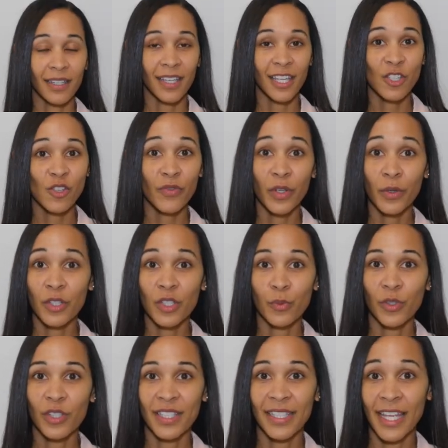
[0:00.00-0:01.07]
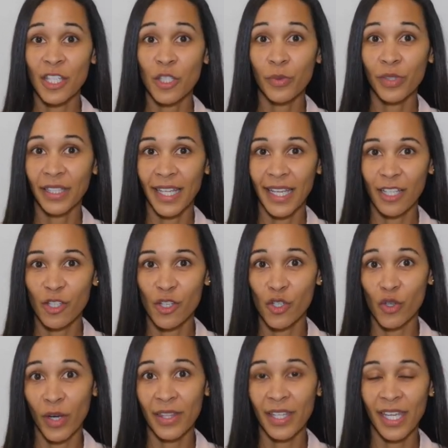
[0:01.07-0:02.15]
Interviewers will send you a link to
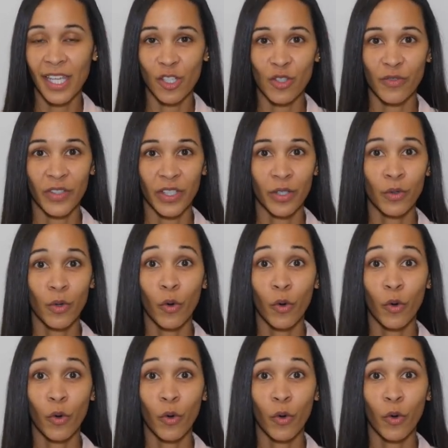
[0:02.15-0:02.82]
join the interview,